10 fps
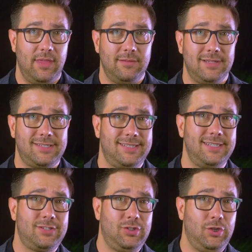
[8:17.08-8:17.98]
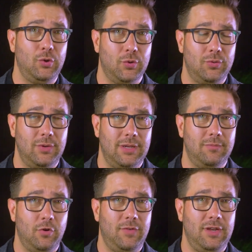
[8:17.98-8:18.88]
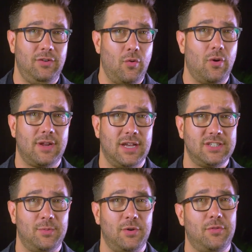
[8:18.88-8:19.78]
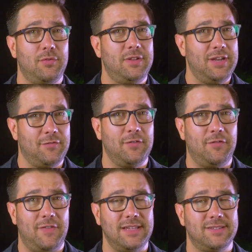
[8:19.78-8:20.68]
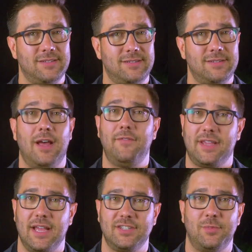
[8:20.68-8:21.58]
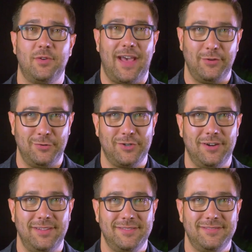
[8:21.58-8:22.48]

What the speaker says: that assist you in moving your customer through the different phases of the customer value journey.